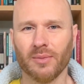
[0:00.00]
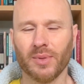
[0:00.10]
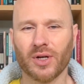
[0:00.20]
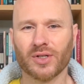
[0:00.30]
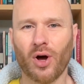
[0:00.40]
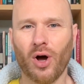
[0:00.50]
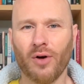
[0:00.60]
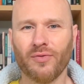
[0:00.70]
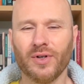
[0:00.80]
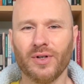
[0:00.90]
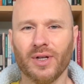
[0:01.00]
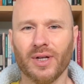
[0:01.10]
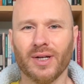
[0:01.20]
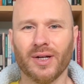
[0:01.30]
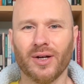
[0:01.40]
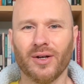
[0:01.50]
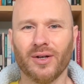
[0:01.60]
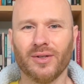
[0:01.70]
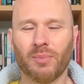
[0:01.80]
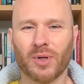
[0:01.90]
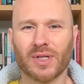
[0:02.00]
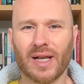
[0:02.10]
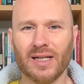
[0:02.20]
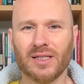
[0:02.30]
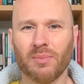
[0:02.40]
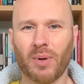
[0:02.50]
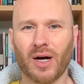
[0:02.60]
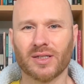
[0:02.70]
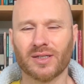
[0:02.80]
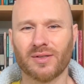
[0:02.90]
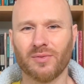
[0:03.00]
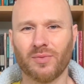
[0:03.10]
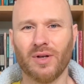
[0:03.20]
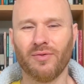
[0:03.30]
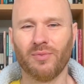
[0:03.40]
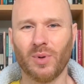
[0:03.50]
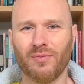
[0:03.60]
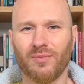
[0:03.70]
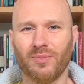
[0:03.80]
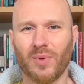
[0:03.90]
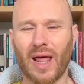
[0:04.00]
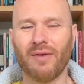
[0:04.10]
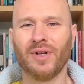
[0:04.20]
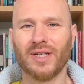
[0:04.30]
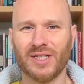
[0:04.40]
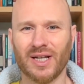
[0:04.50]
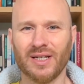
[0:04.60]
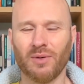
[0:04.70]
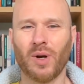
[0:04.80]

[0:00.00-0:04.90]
Because often the personality parts will have an agenda,